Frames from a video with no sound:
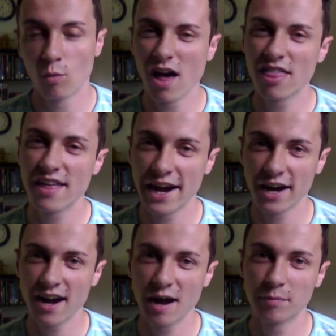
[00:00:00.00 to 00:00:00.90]
While
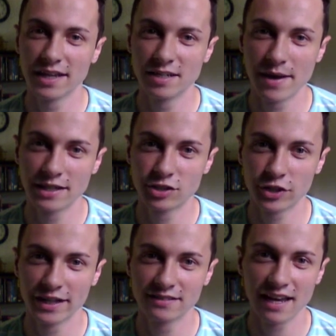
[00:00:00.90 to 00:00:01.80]
there, I plan to
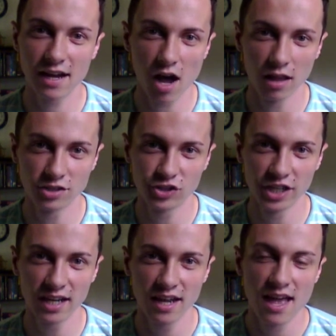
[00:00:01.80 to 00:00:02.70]
major in
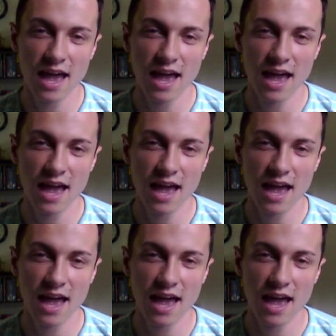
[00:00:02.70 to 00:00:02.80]
psychology,